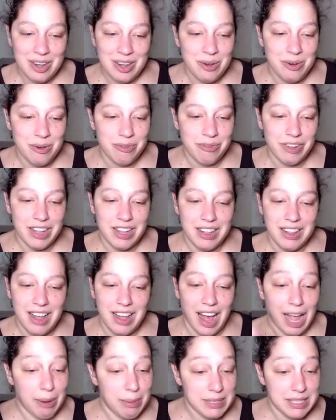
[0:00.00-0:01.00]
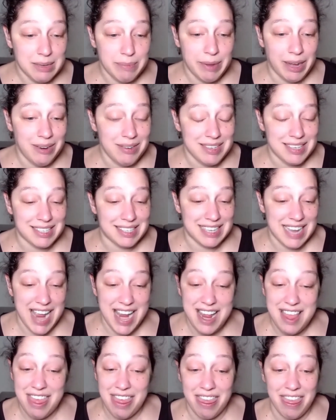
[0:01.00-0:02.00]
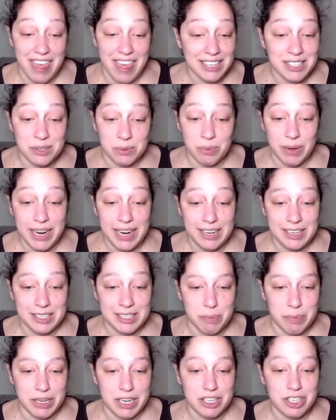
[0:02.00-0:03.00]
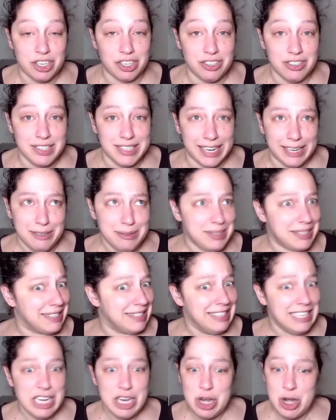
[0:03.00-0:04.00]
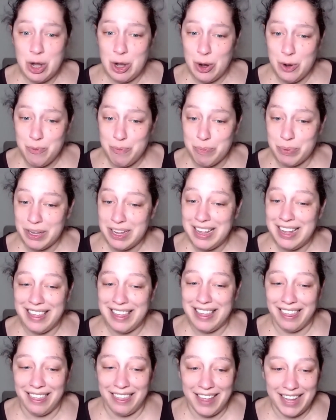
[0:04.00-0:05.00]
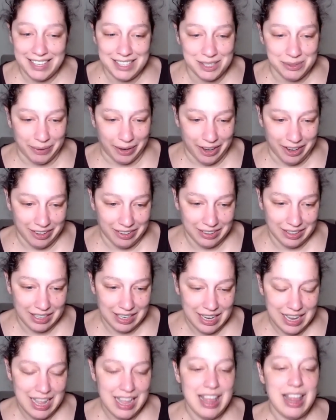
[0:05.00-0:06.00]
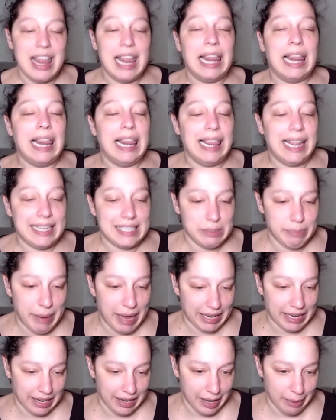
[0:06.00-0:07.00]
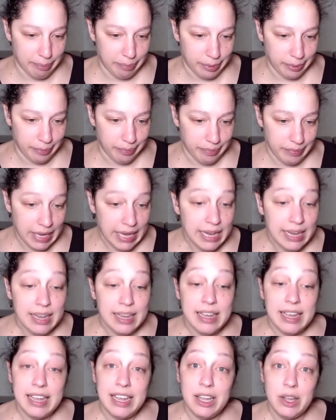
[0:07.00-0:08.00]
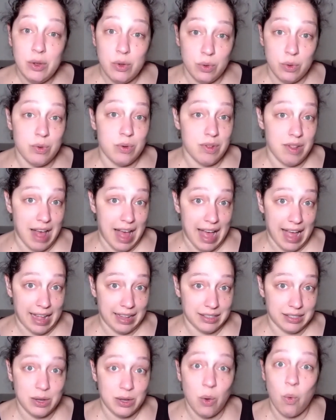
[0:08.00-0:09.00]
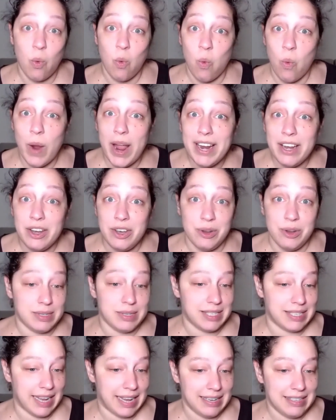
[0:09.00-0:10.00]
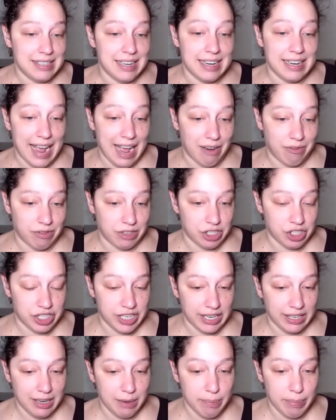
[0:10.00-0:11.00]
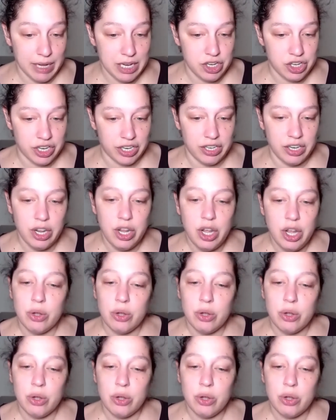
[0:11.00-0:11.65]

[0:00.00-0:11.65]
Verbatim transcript: Nufel, I was about to say that's right, but it turns out, nope, that's wrong. Let's back it up. In Google Ads, when you set an average daily budget,